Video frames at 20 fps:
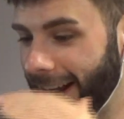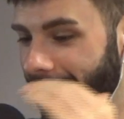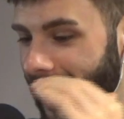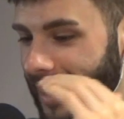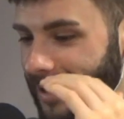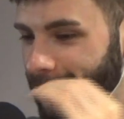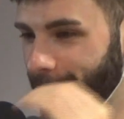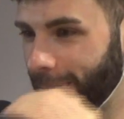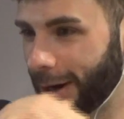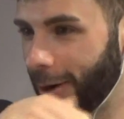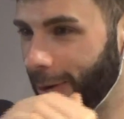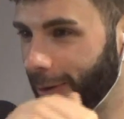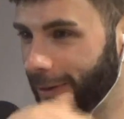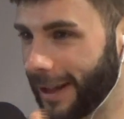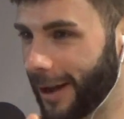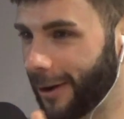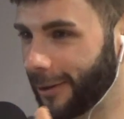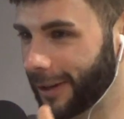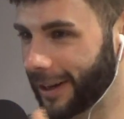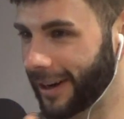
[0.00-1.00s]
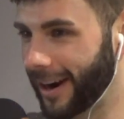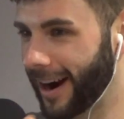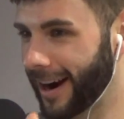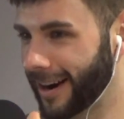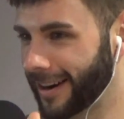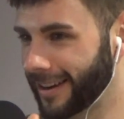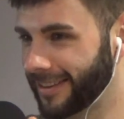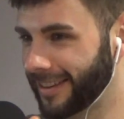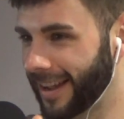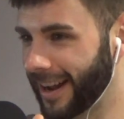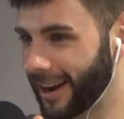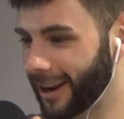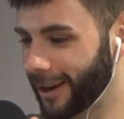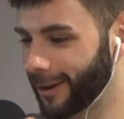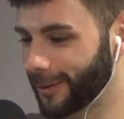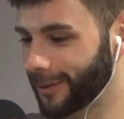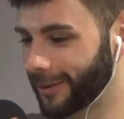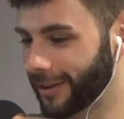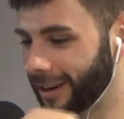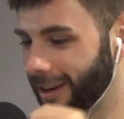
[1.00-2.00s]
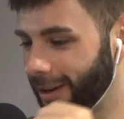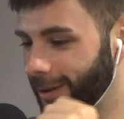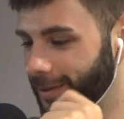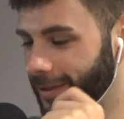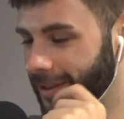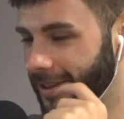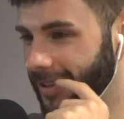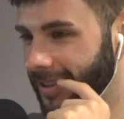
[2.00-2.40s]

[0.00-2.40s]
As we're going down the card, it's getting closer and closer.